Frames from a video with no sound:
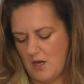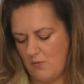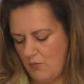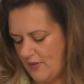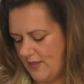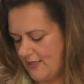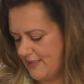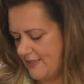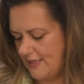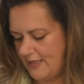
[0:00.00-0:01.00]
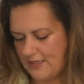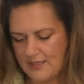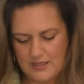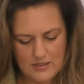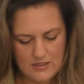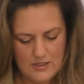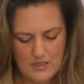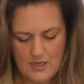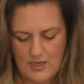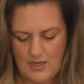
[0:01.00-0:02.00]
with the acidity
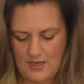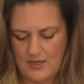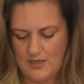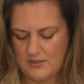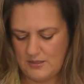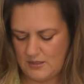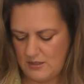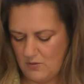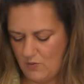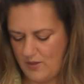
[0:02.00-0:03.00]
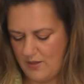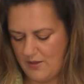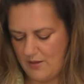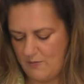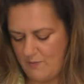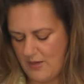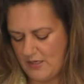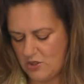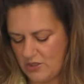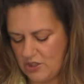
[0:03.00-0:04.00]
and with the
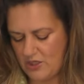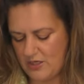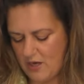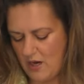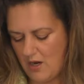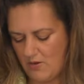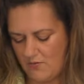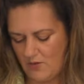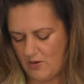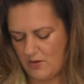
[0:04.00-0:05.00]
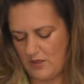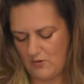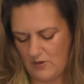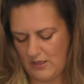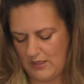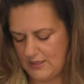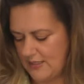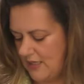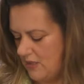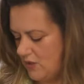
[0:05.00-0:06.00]
penetration of all the
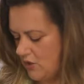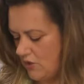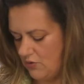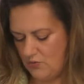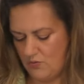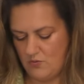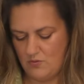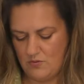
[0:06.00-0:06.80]
ingredients into